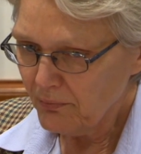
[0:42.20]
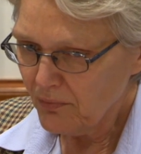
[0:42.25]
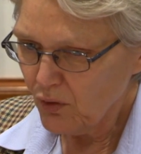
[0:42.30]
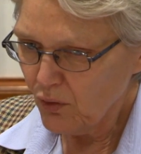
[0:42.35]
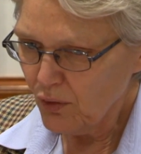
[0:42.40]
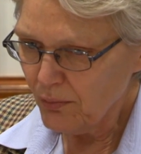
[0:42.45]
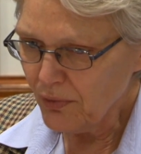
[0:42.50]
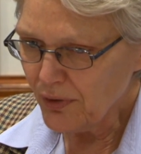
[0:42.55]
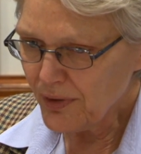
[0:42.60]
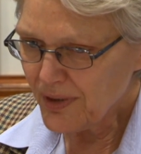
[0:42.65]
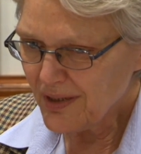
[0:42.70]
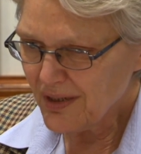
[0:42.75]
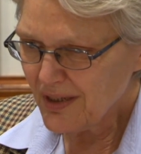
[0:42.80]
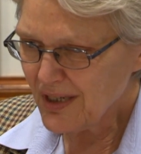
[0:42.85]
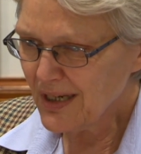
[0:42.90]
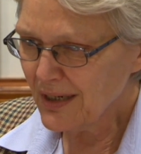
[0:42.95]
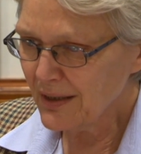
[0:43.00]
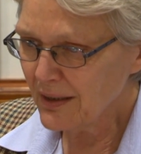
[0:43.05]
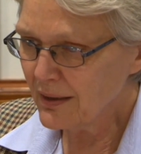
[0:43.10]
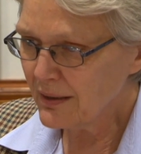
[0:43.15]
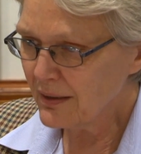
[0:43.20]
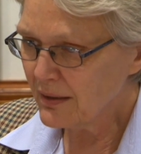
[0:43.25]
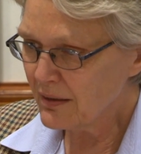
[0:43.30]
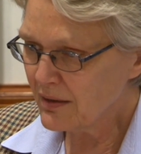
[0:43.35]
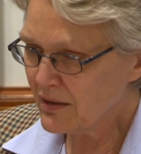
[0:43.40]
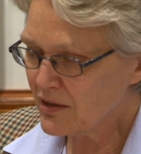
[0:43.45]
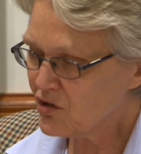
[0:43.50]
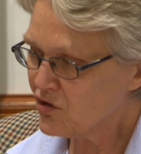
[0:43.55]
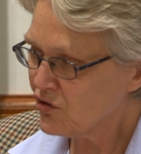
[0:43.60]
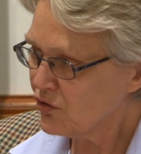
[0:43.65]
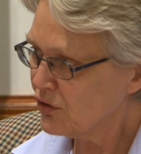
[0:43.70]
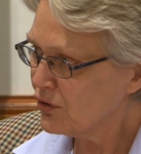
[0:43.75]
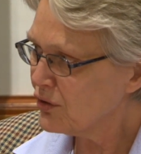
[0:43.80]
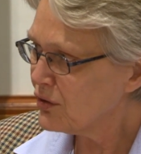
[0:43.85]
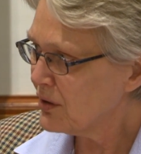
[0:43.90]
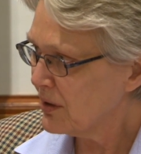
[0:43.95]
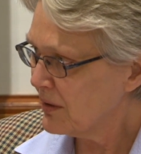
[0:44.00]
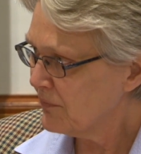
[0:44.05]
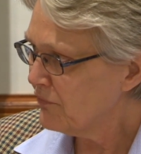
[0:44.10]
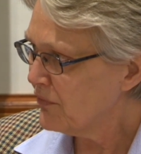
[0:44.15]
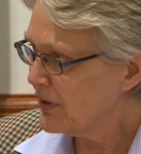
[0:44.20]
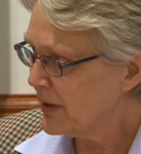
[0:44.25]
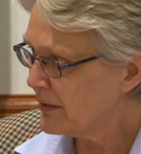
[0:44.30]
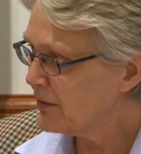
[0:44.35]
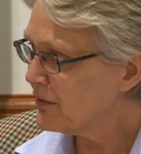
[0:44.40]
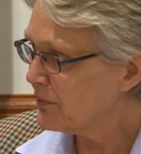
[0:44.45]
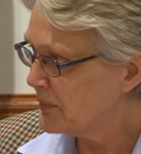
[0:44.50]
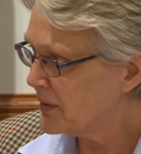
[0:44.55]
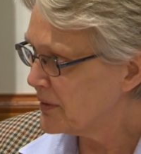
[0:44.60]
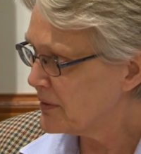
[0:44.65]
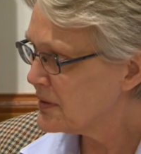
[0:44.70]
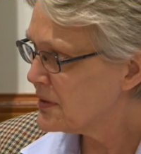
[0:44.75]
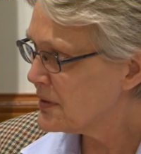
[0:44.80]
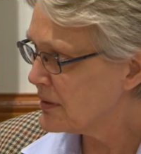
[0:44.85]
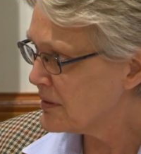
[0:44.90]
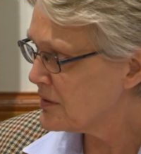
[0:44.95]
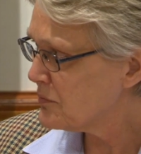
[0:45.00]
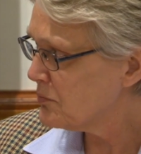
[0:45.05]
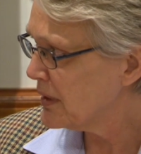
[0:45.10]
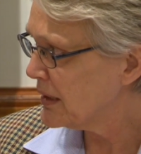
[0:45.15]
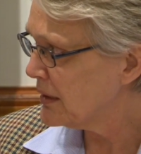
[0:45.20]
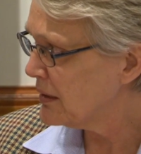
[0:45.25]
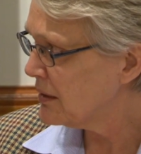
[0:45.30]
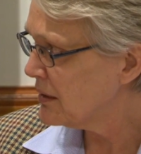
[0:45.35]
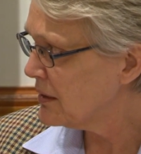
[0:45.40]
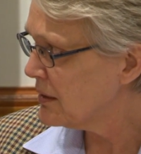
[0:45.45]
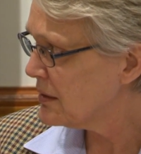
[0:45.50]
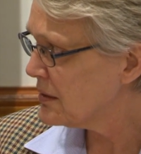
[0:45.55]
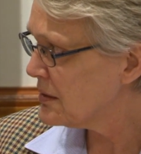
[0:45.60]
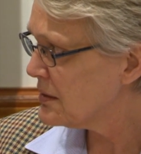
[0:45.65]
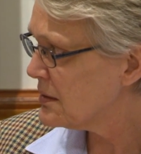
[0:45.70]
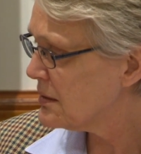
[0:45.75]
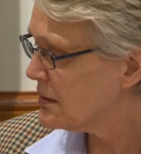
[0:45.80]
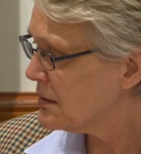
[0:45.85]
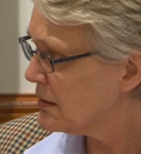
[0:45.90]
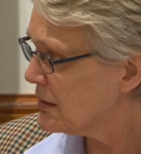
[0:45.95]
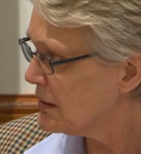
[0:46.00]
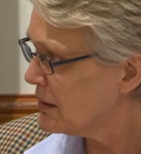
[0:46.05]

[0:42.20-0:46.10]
almost entirely destroyed environment since many years,